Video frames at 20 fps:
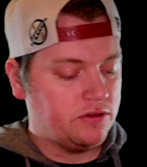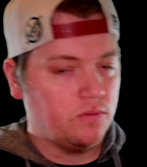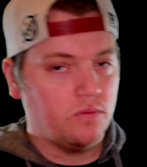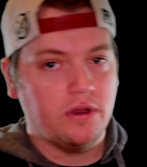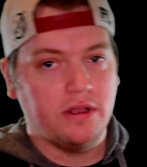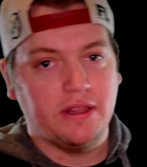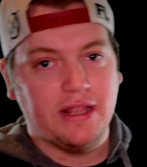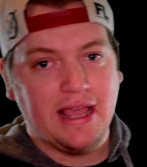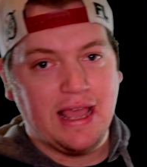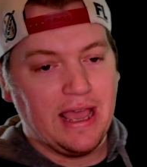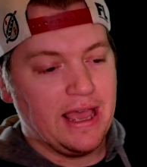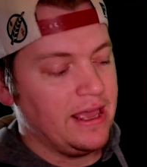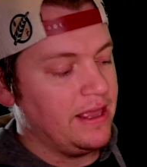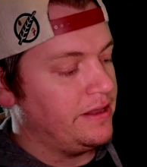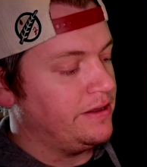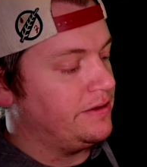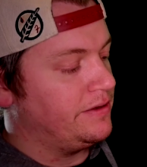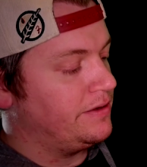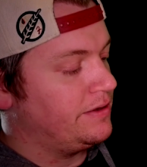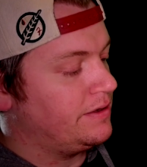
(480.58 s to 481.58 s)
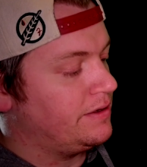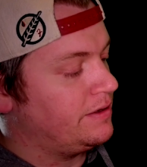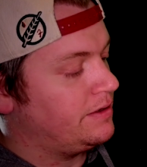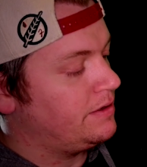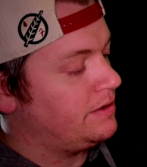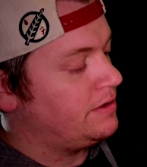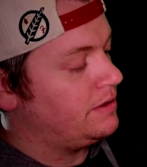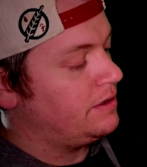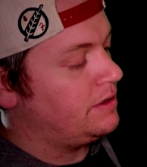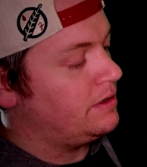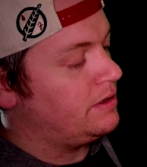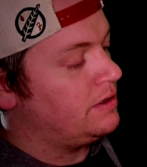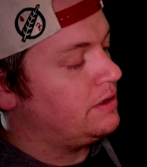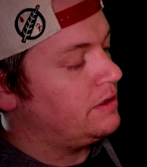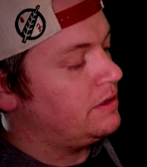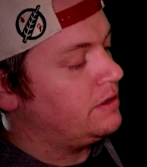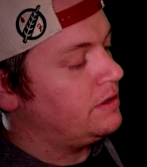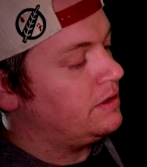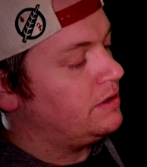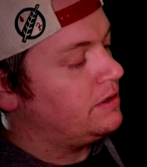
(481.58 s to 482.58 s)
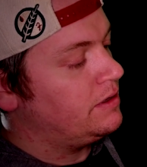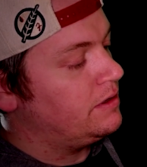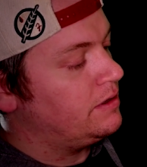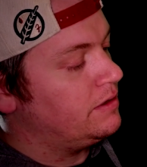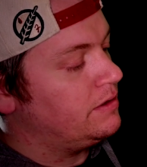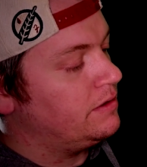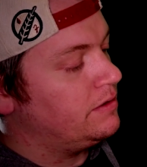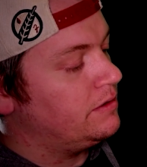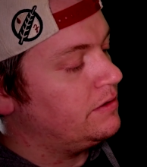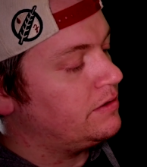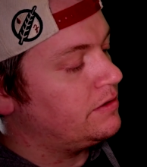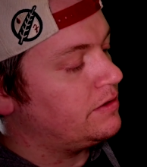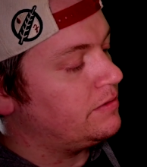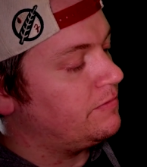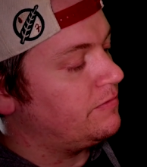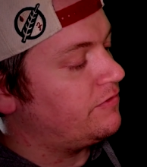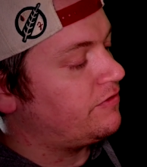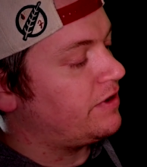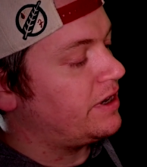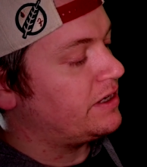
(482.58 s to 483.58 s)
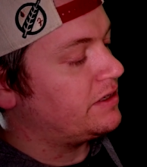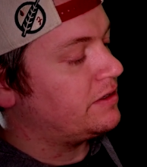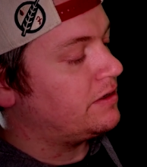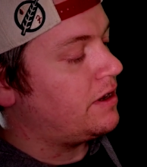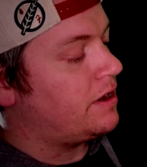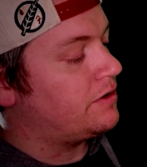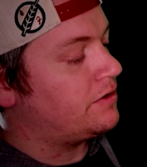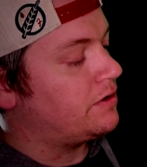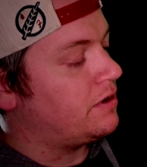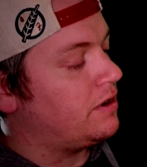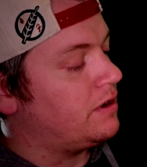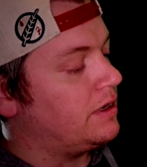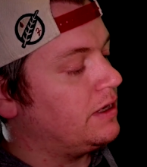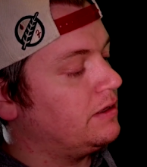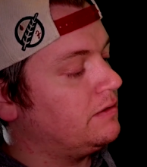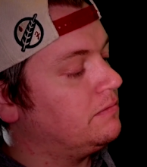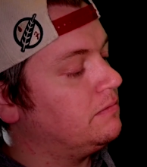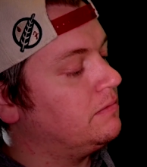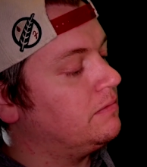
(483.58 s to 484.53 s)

the one that has some Frank Sinatra on it.